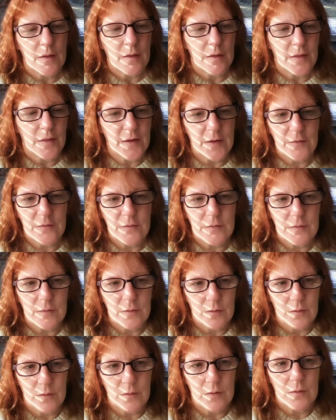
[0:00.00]
this
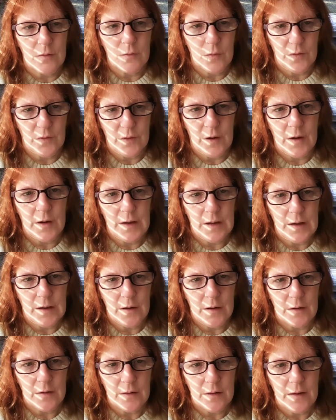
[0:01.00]
with honey
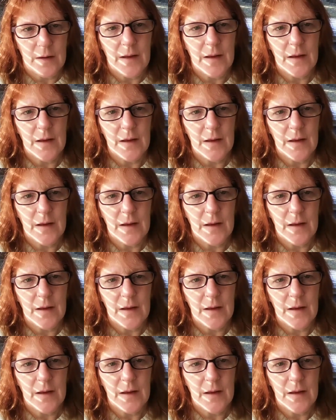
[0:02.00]
in it.